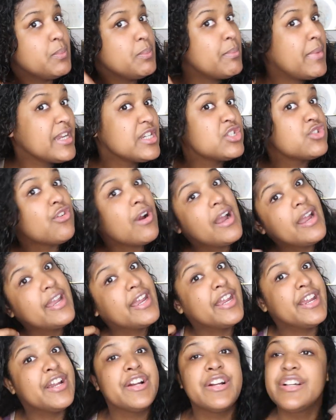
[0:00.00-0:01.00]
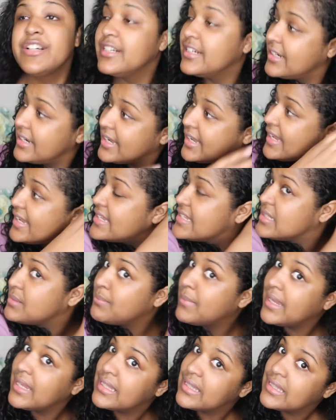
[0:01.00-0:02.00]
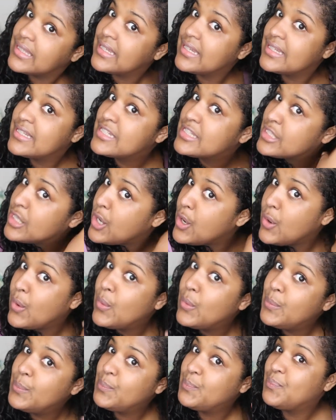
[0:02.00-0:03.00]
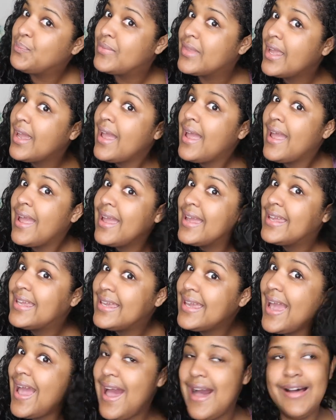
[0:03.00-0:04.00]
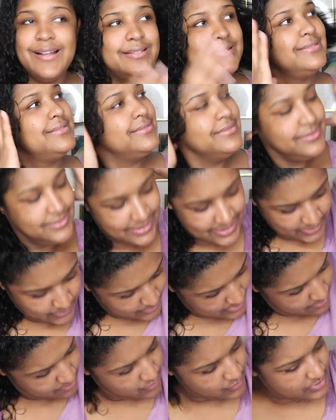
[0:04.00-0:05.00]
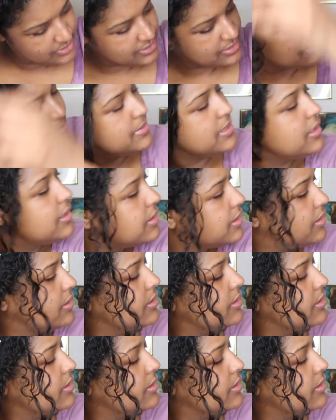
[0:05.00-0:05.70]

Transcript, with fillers: my dry hair is mainly. So yeah, that's what I'm going to be